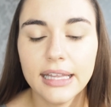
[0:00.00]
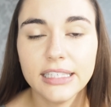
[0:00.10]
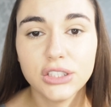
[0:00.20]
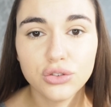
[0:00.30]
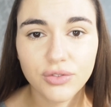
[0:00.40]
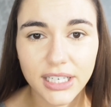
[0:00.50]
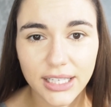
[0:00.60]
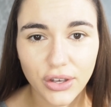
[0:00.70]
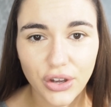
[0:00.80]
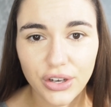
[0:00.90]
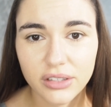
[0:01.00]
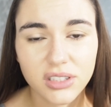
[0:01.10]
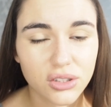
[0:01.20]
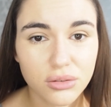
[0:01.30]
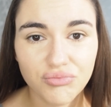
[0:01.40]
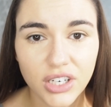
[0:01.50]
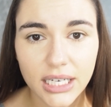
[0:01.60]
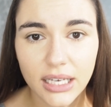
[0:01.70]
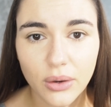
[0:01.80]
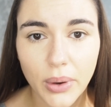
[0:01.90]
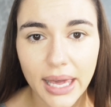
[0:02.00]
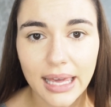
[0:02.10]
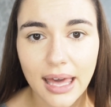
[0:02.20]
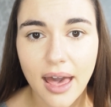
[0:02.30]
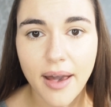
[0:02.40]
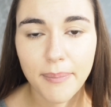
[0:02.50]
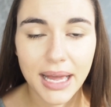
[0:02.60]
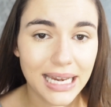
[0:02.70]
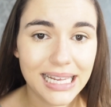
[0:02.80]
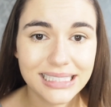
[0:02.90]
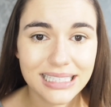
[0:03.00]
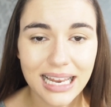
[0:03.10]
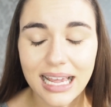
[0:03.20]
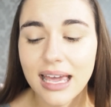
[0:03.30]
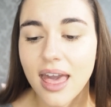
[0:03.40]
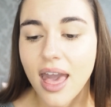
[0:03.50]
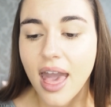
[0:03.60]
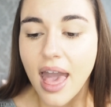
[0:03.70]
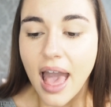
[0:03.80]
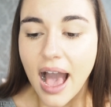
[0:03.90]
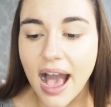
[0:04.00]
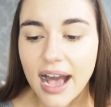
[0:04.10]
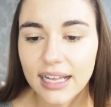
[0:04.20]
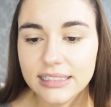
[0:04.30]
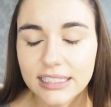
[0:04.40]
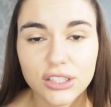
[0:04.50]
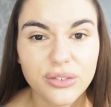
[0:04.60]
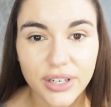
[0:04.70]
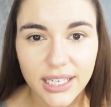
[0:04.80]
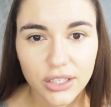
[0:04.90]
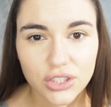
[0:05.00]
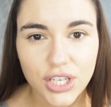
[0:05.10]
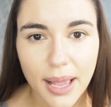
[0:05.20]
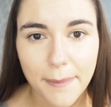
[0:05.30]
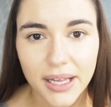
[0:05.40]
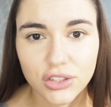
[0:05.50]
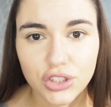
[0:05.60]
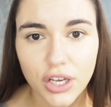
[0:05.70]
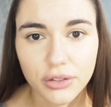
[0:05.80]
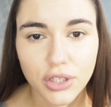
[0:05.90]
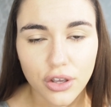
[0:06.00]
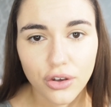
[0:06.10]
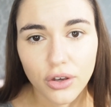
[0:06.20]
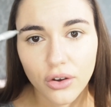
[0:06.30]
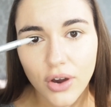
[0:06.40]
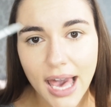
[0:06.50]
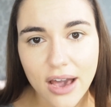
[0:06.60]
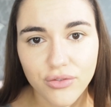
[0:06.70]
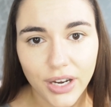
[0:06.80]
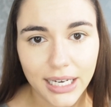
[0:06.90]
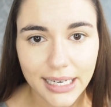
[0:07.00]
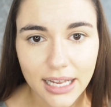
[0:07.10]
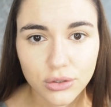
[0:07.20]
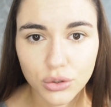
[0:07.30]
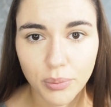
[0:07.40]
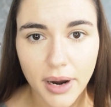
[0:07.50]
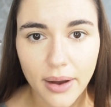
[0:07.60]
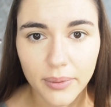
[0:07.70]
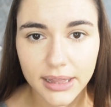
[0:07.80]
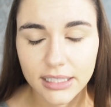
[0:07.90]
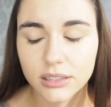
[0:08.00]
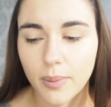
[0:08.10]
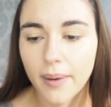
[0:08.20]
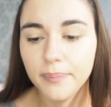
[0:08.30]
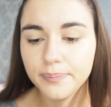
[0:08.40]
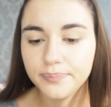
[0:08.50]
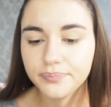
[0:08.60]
This is really good. It does them really quick and easily, and it's a really good shade match too, so you can create a really natural brow with this one.